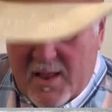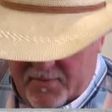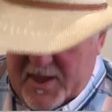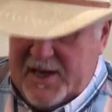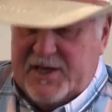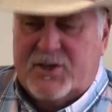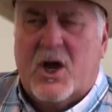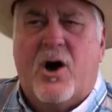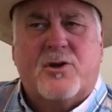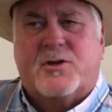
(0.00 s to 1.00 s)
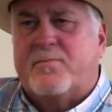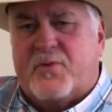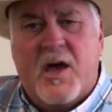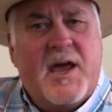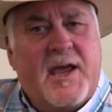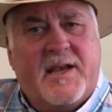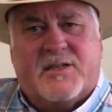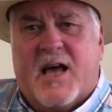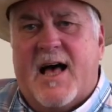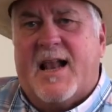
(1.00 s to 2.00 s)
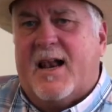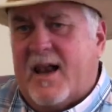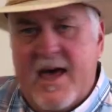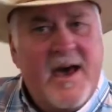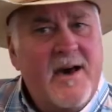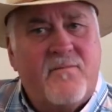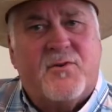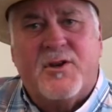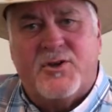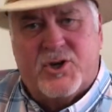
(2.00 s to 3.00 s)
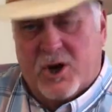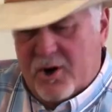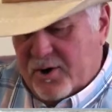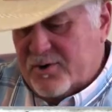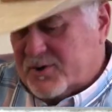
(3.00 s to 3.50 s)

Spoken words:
These are some things I left in church.